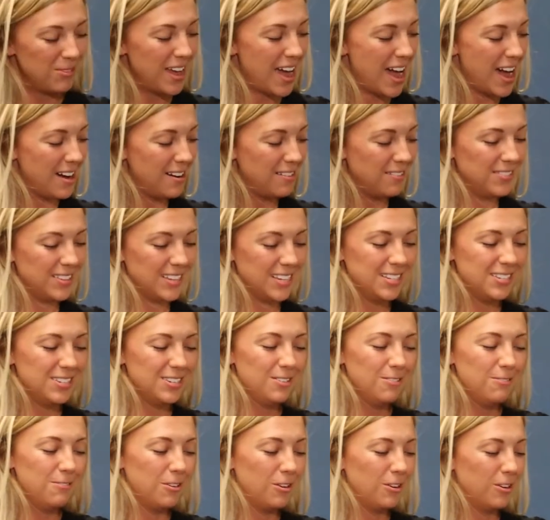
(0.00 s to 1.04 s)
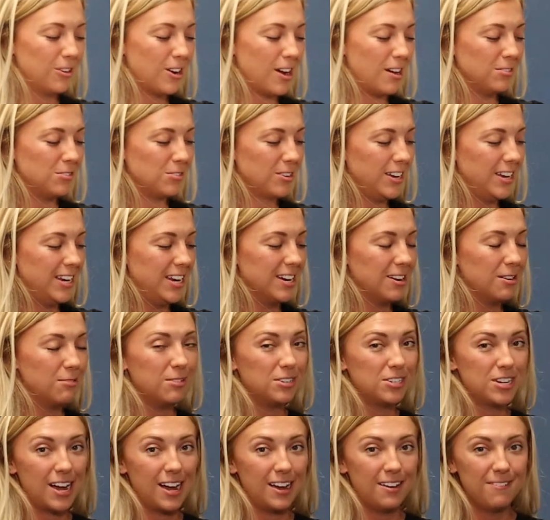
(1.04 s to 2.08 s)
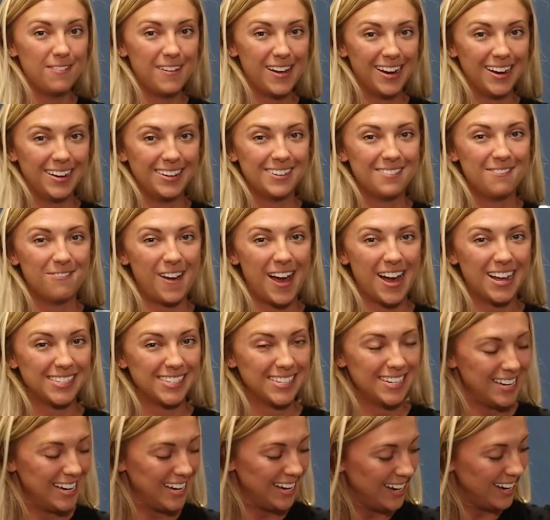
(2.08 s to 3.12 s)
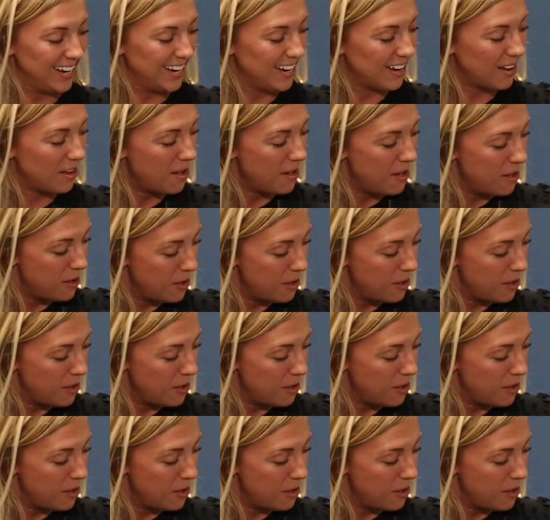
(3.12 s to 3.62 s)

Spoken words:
have these two photographs right here, which I find fascinating.